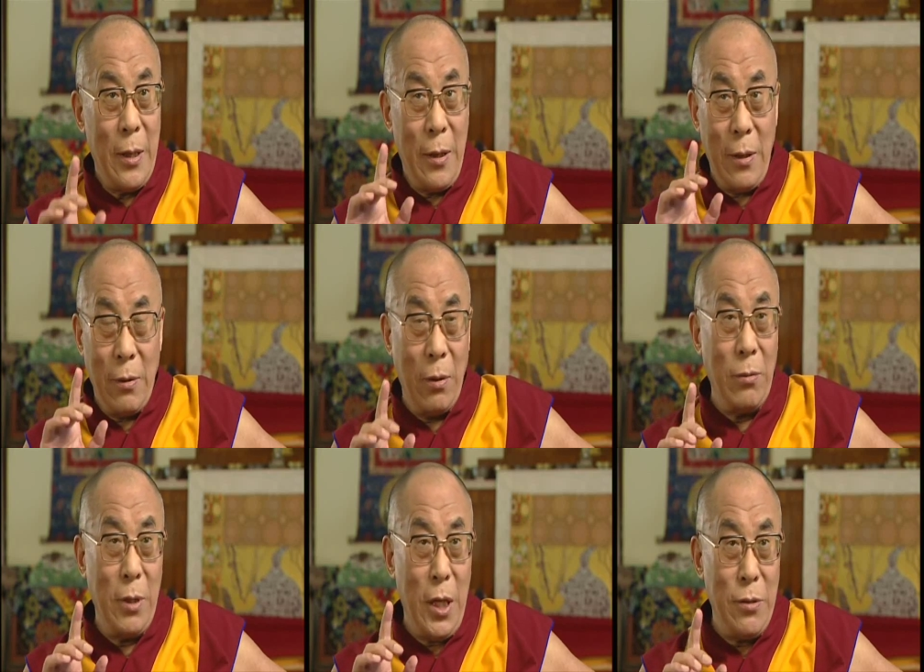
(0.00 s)
not
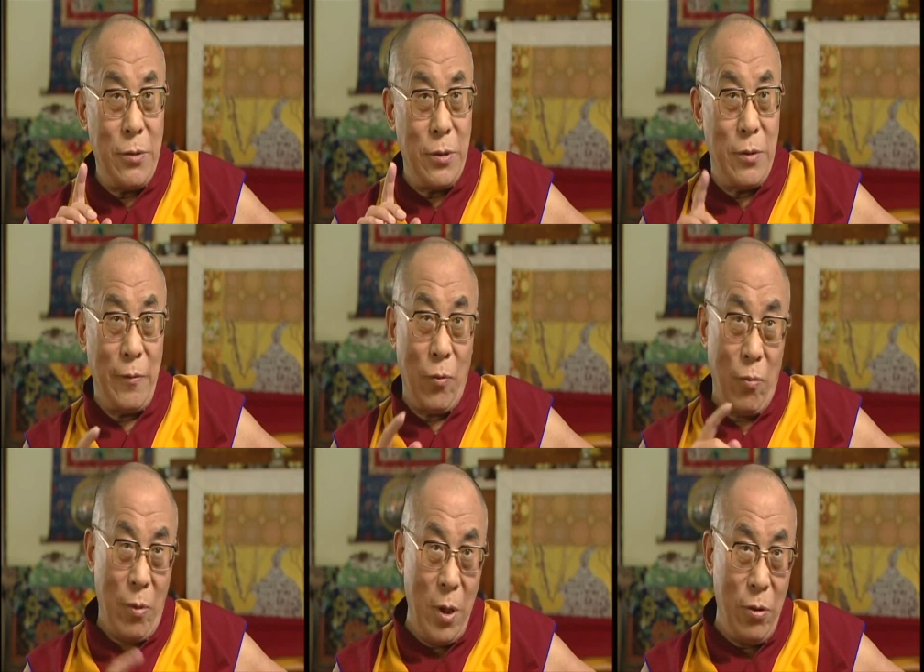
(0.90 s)
only interest of the
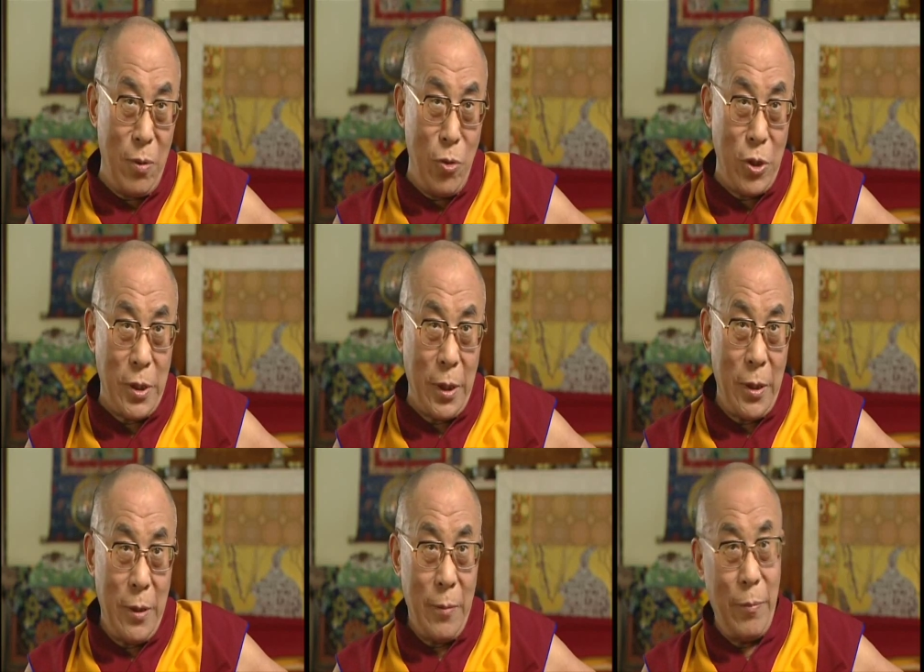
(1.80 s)
world community,
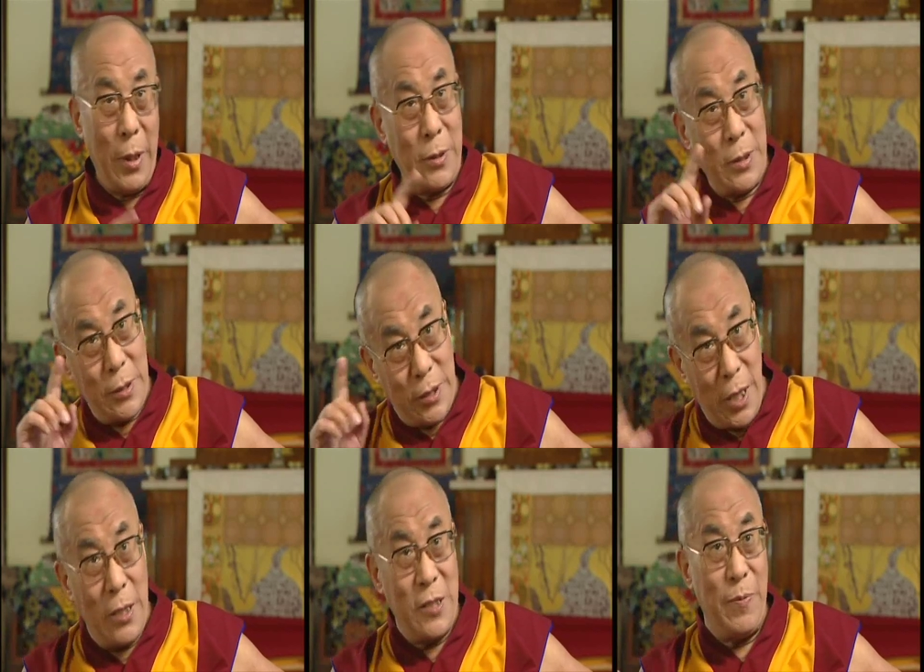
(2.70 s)
but
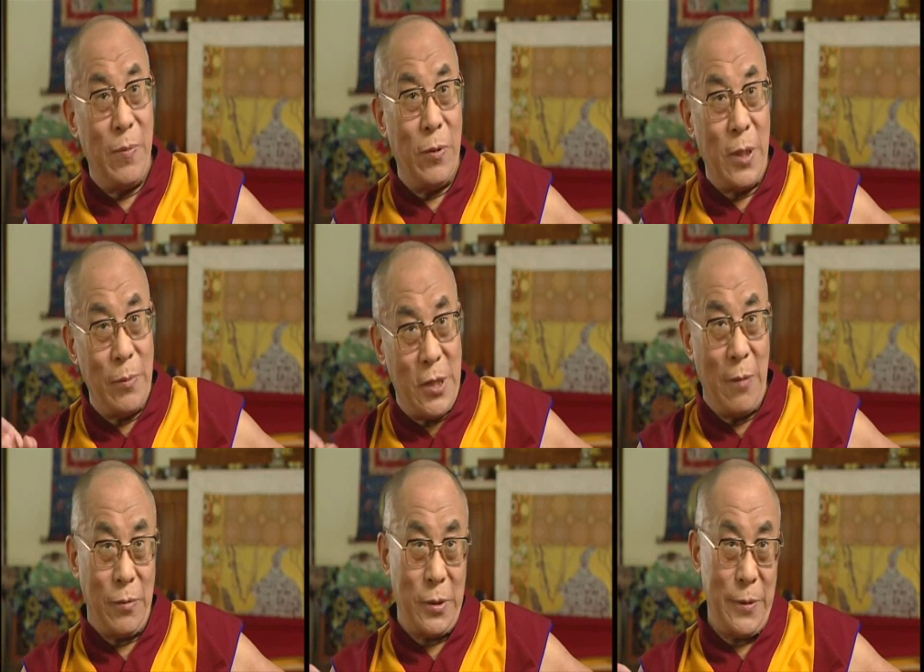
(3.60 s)
Chinese people
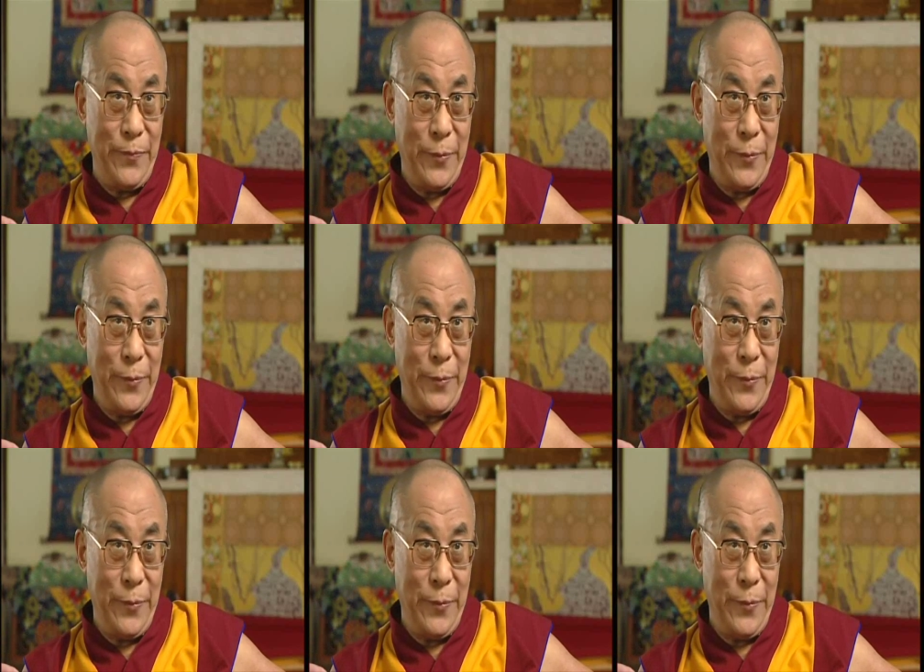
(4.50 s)
themselves.